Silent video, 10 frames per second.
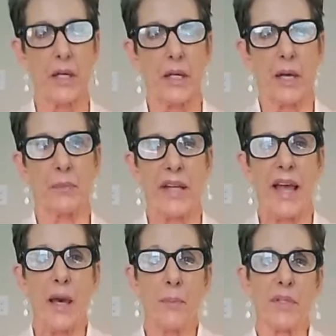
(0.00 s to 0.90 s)
And what
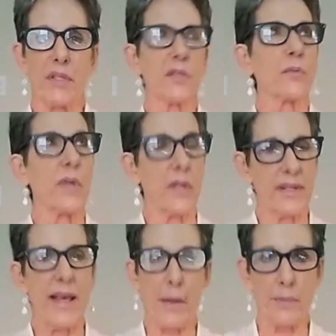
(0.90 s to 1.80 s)
happens when this
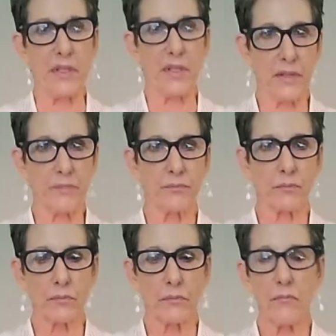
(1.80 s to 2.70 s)
happens?
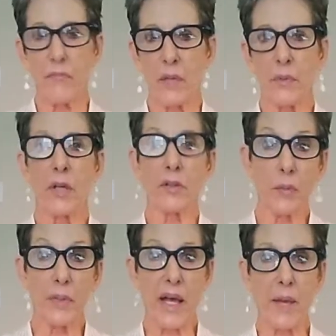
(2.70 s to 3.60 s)
And we all know
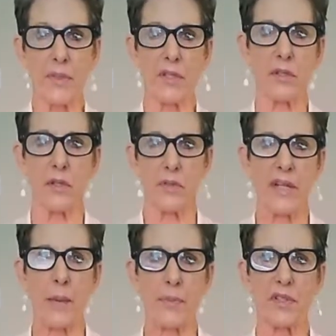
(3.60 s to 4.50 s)
what happens. What
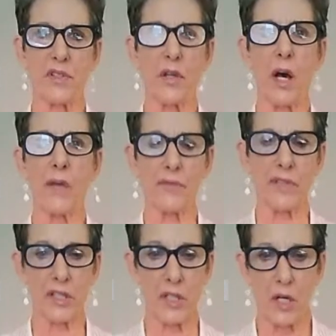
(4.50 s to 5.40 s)
happens is
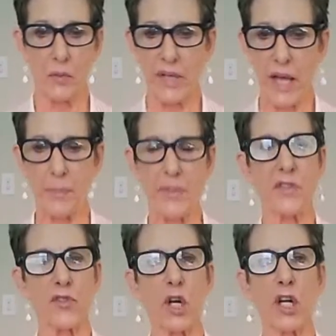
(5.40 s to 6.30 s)
conflict. What happens is
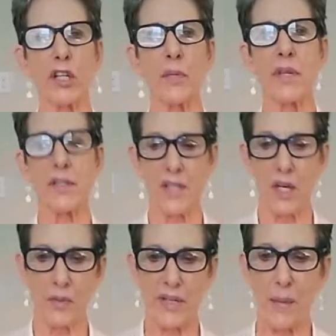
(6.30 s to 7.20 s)
arguments.
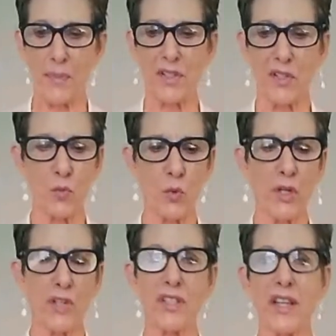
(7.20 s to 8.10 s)
What happens is
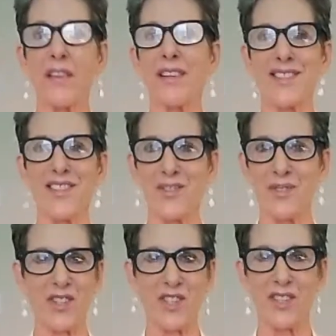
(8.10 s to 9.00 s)
wars, death, and destruction.